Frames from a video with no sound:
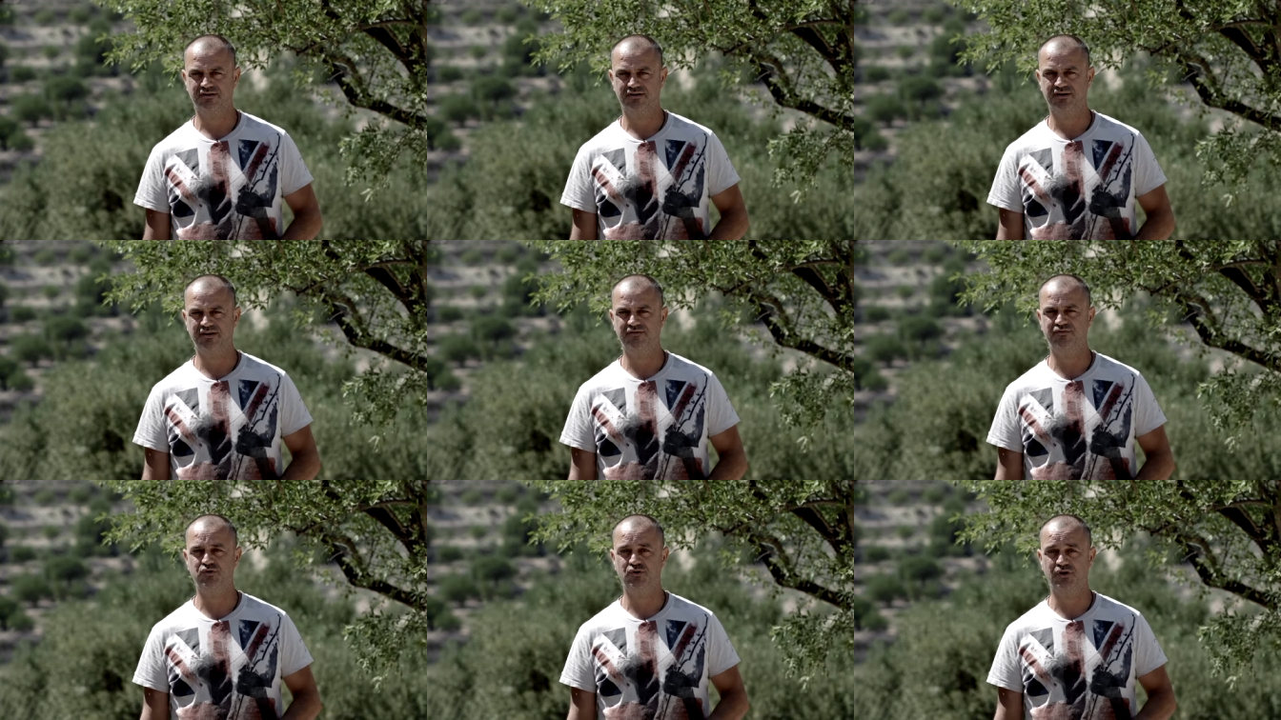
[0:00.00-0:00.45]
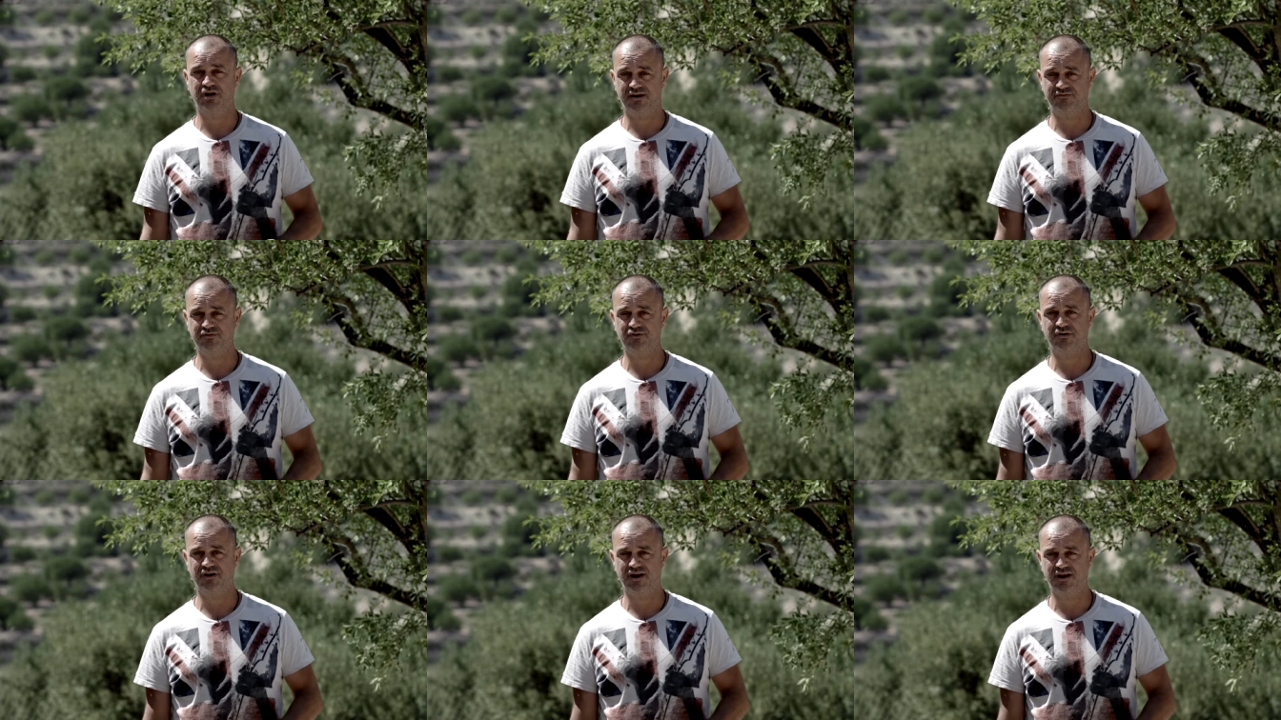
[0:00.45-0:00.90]
If you
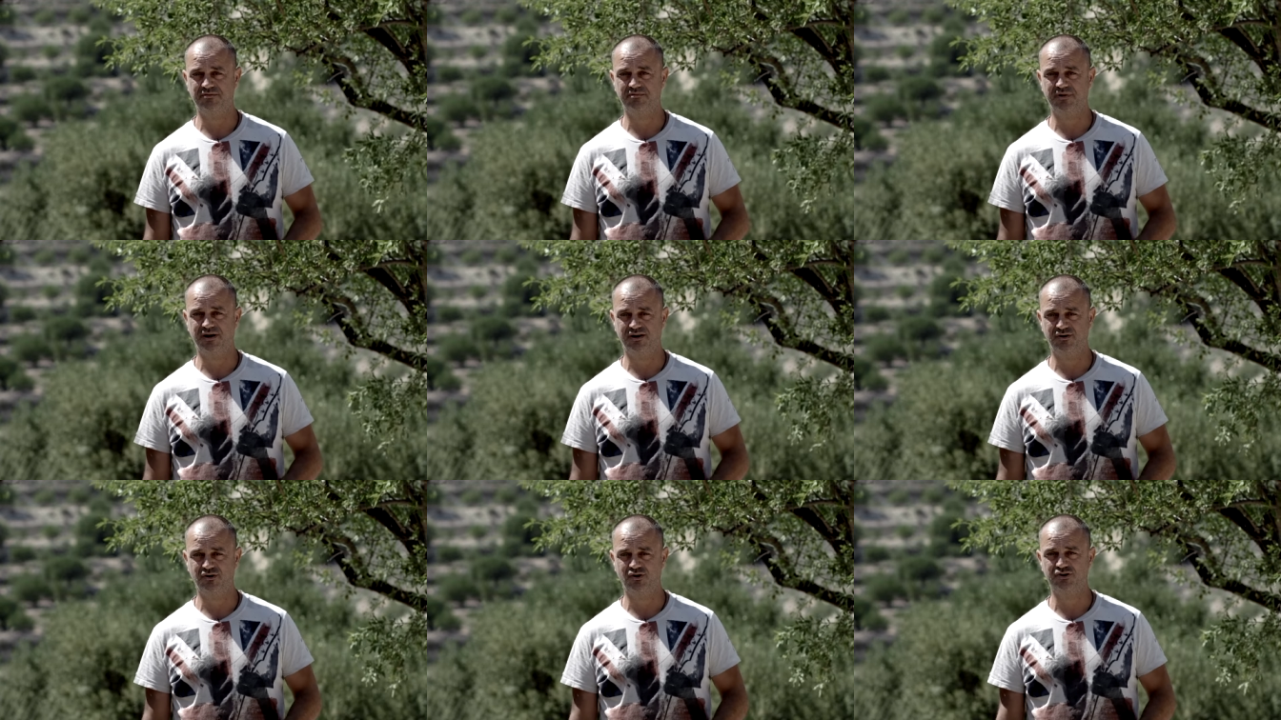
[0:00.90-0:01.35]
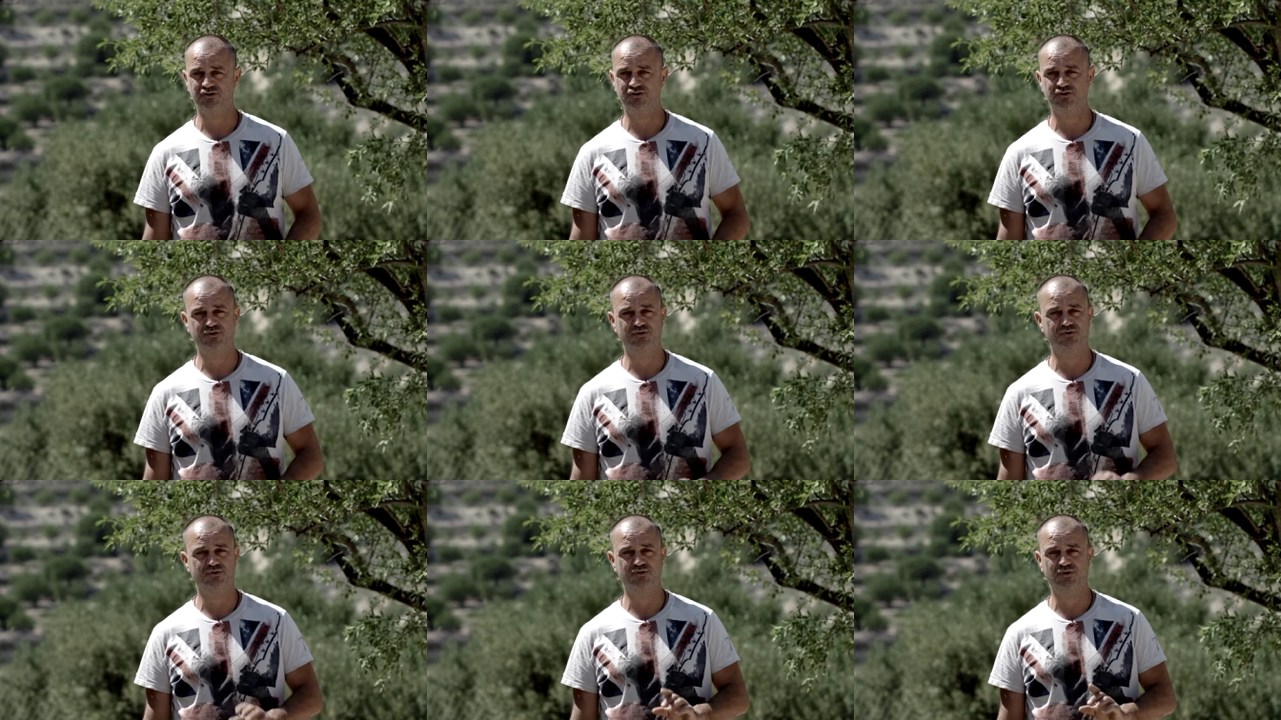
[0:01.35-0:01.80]
love your animal a lot,
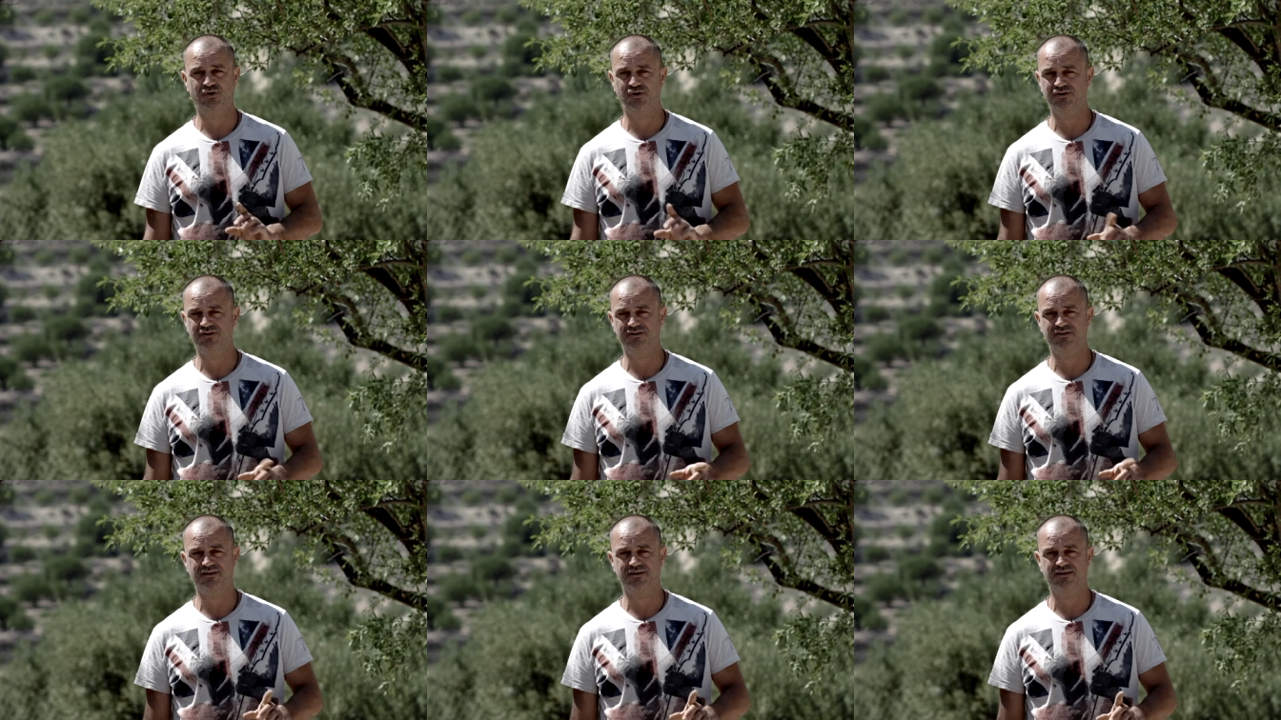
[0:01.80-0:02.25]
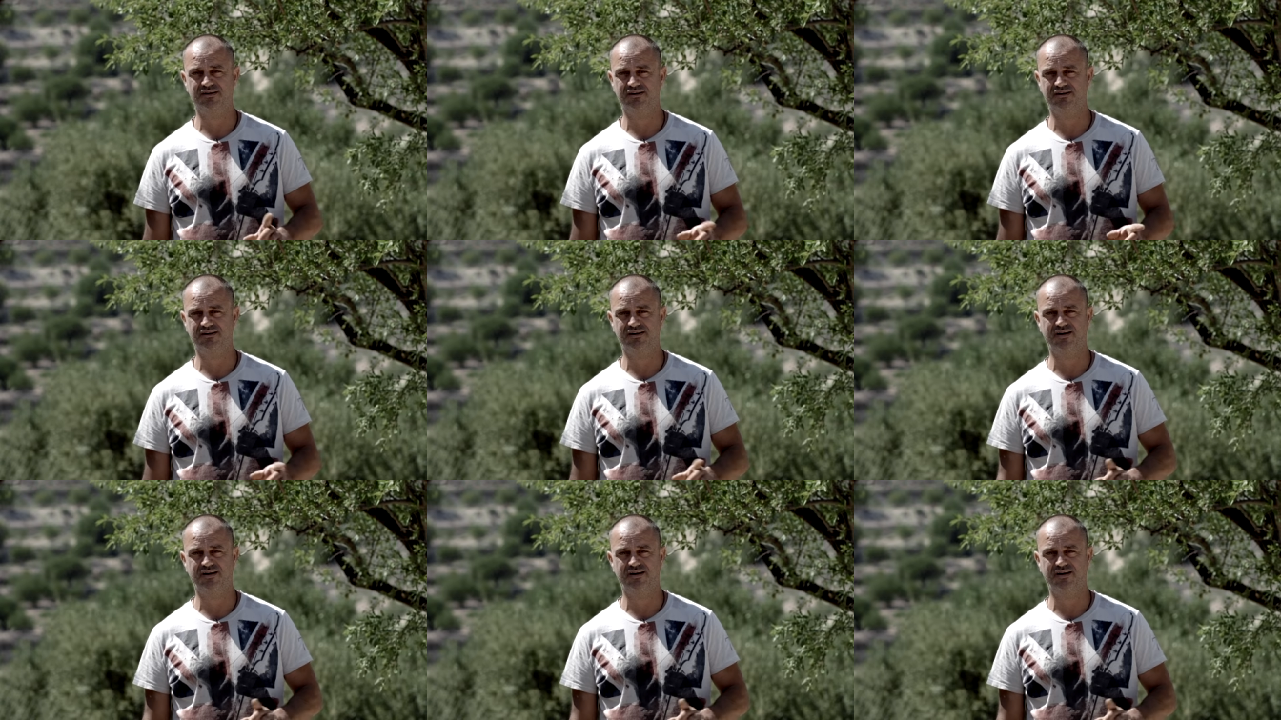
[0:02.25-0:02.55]
you don't uh,